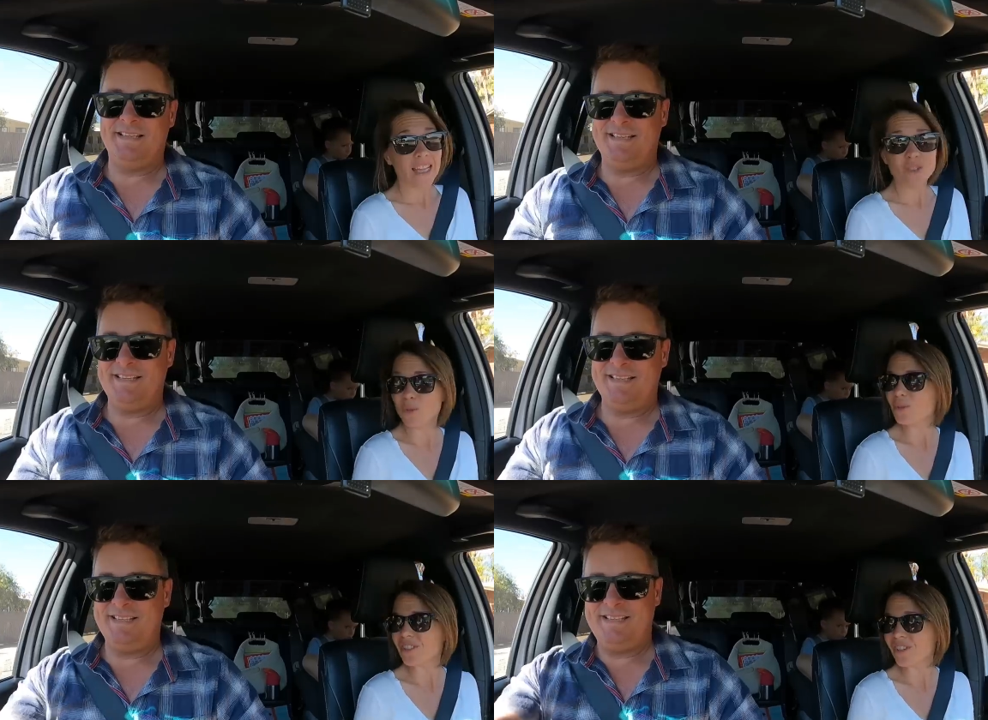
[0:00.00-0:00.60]

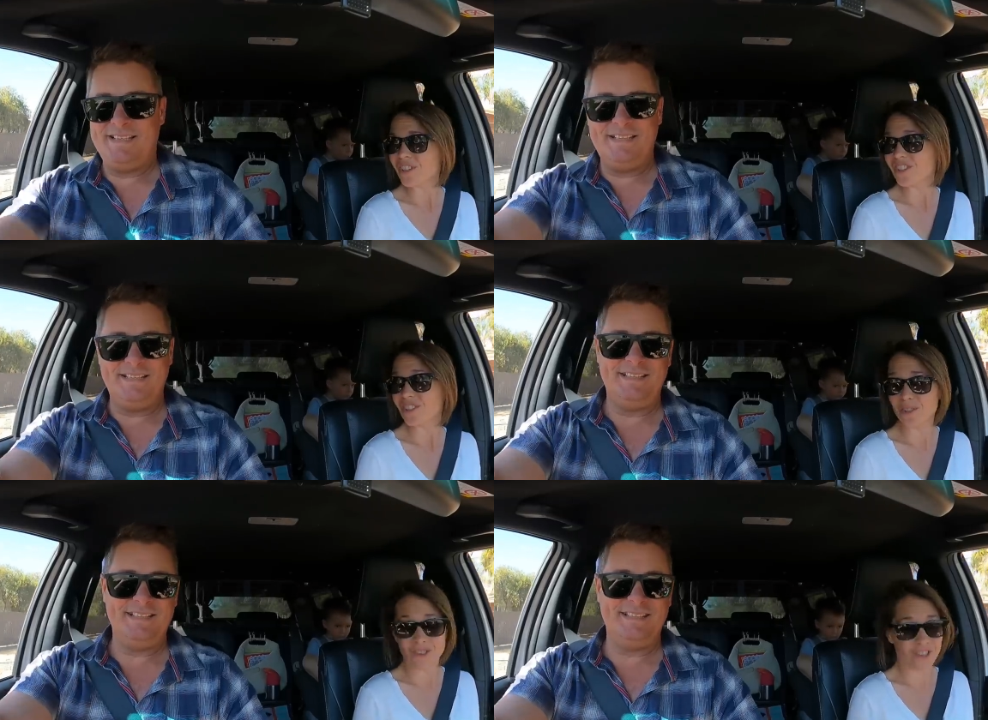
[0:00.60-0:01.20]
Speaker 1: and also
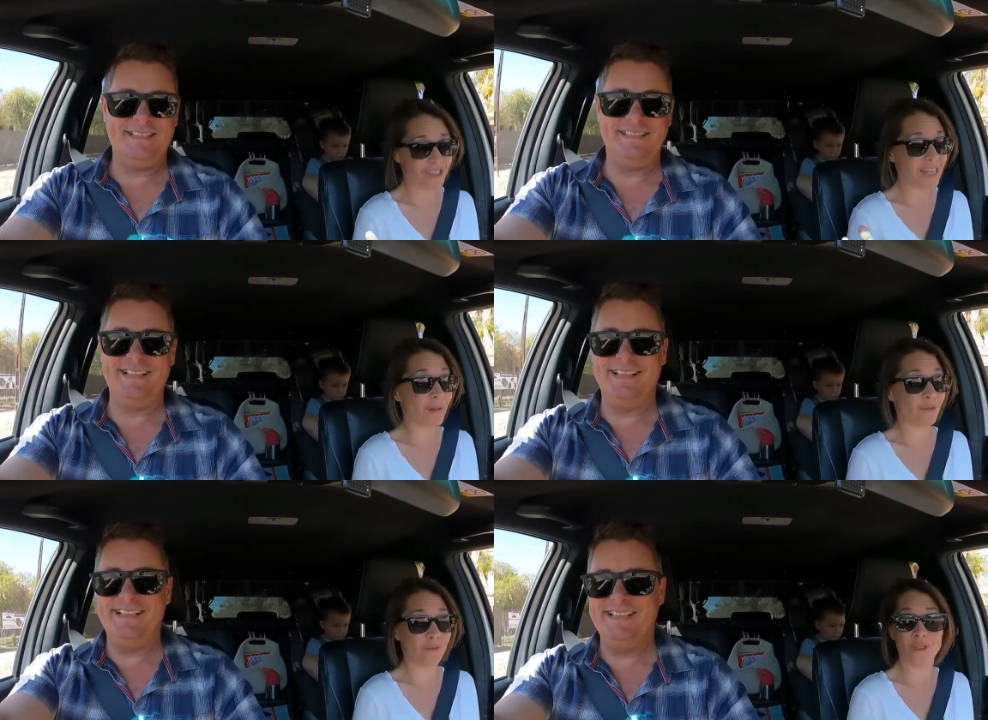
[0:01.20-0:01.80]
to just
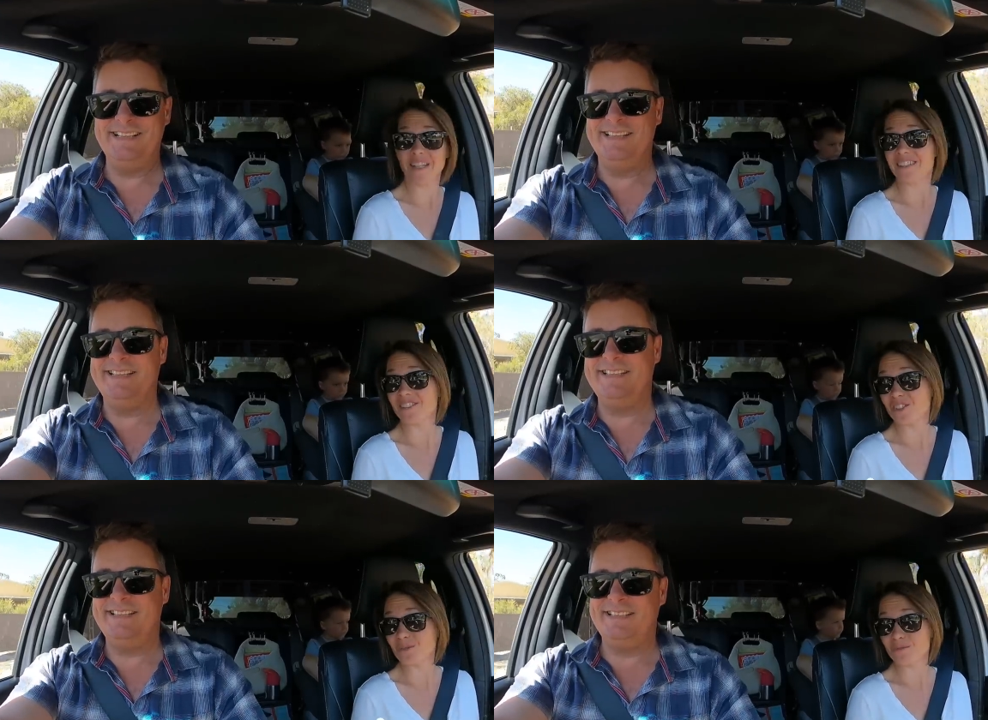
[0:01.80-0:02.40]
have a few
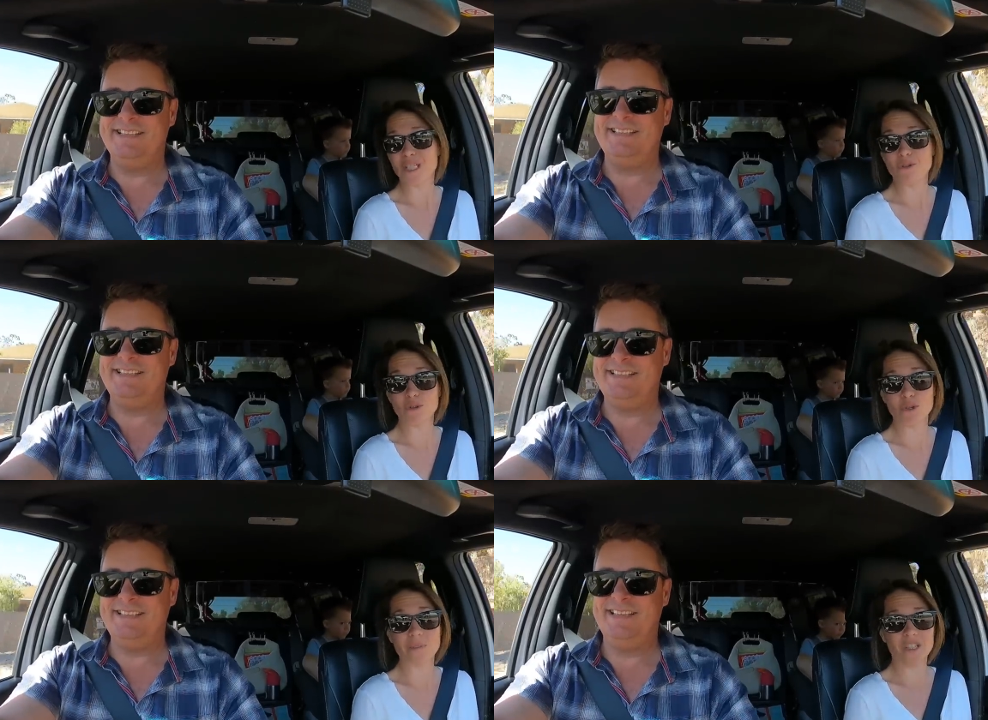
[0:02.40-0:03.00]
days to
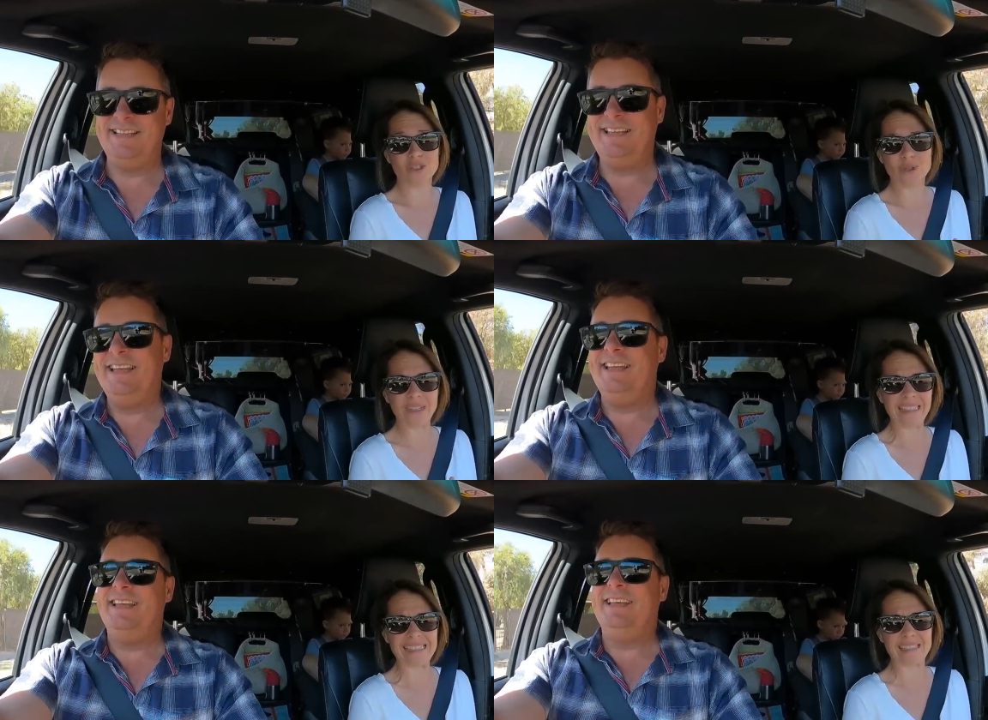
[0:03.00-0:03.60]
regroup and
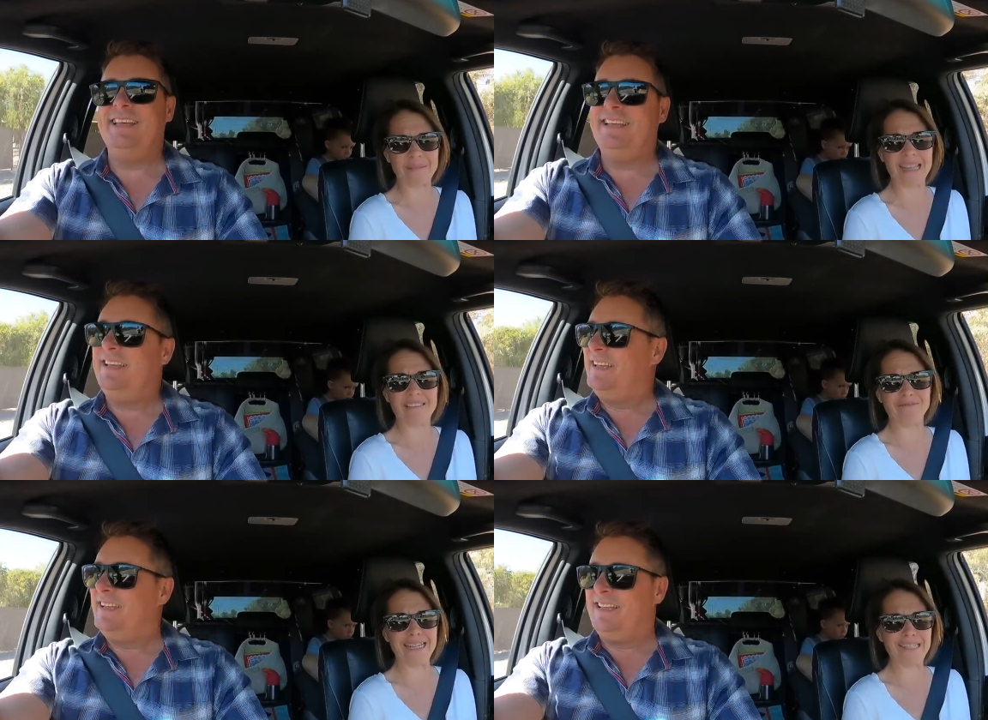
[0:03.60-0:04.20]
try and get some
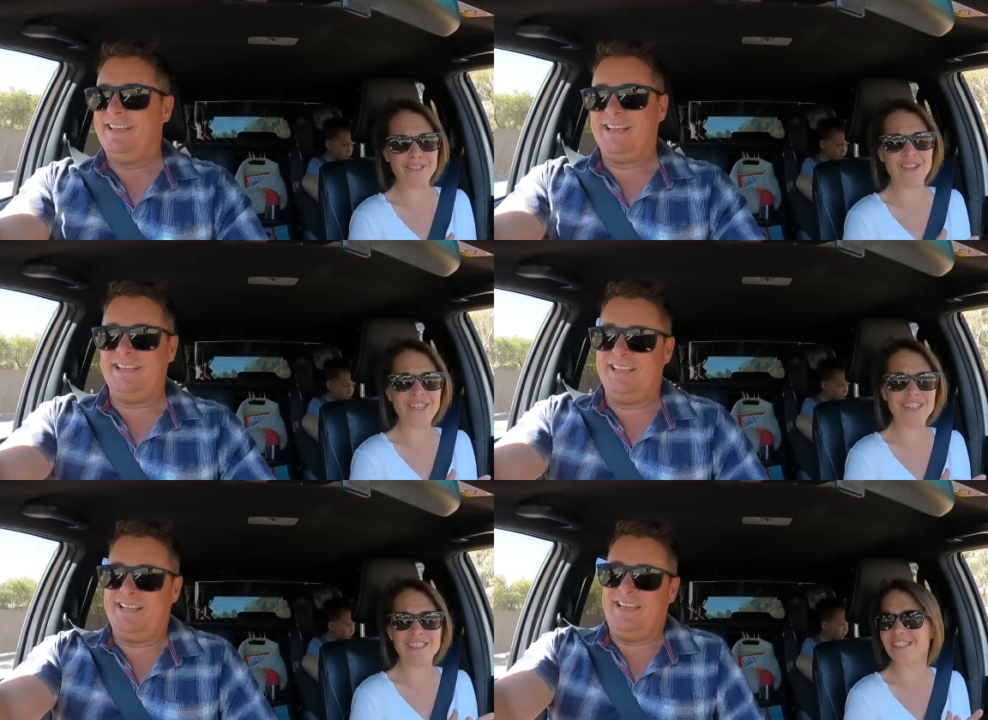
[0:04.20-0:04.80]
of that red
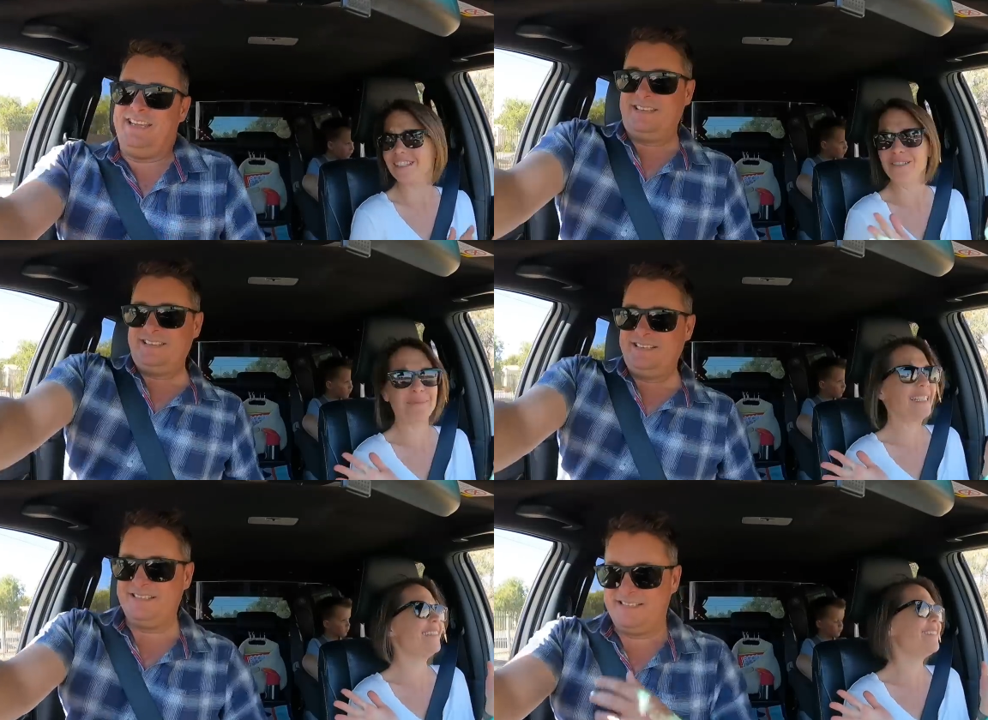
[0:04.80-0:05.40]
dirt.
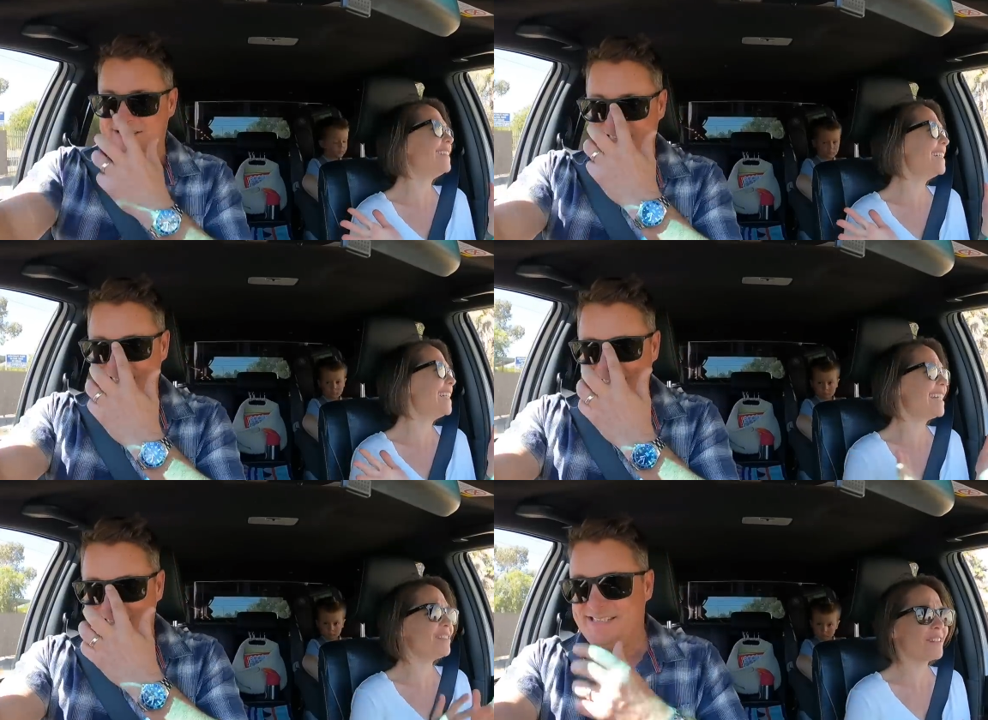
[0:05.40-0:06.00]
Clean. Oh my god,
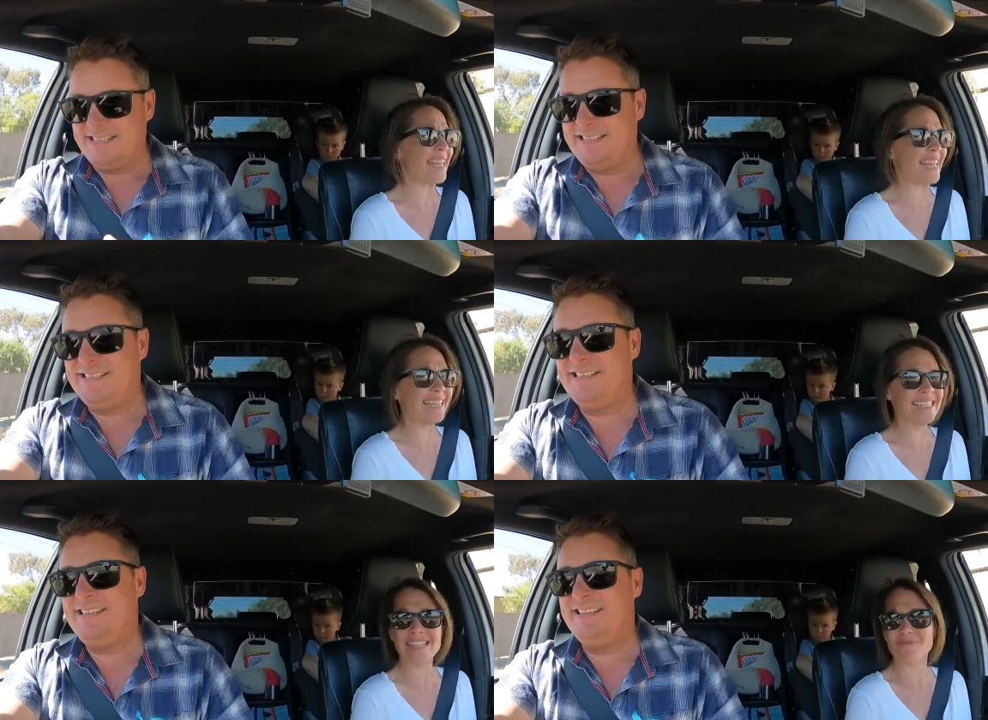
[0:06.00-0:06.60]
Jeez. out of the van, it's